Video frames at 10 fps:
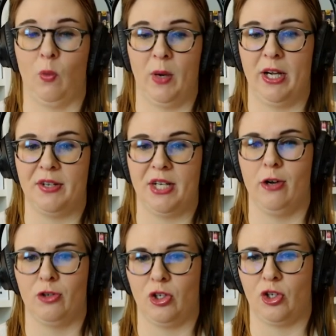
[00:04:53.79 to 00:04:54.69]
You know, when in
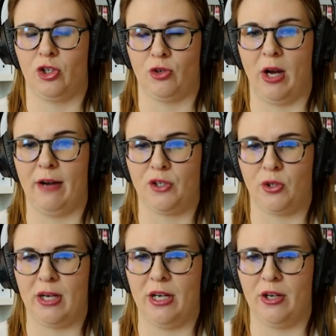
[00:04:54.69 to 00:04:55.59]
doubt, just drive
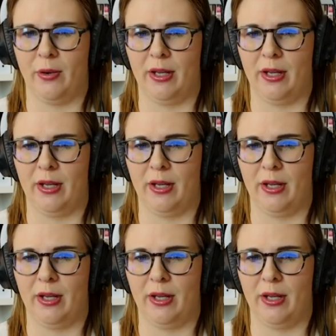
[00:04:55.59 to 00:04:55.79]
straight into